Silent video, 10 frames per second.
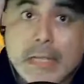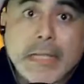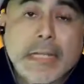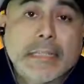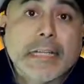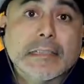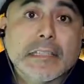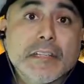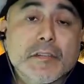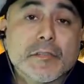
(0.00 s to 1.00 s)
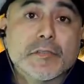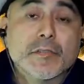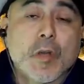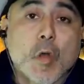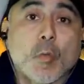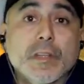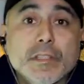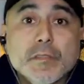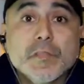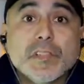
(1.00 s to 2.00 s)
Latinos, when
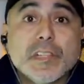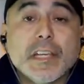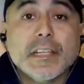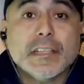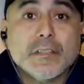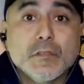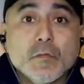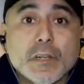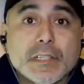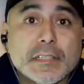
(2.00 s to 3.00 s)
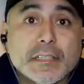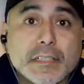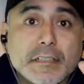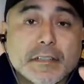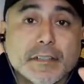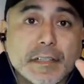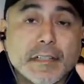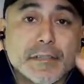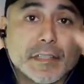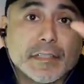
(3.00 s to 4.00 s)
you say that you want to see
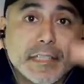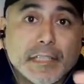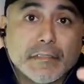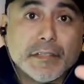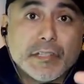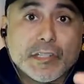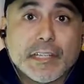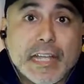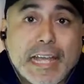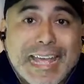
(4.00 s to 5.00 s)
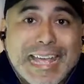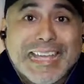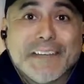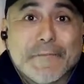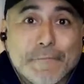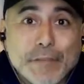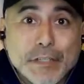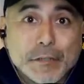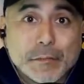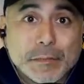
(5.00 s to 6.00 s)
yourselves on television and
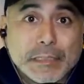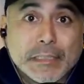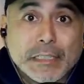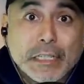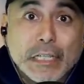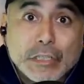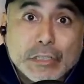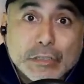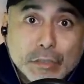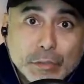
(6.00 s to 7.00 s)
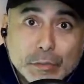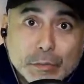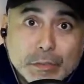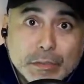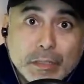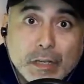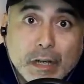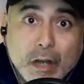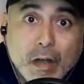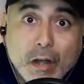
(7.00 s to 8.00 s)
film, you
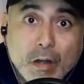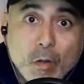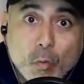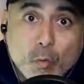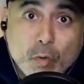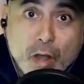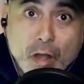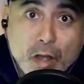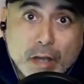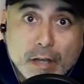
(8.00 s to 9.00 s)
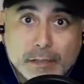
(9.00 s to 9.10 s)
are wrong.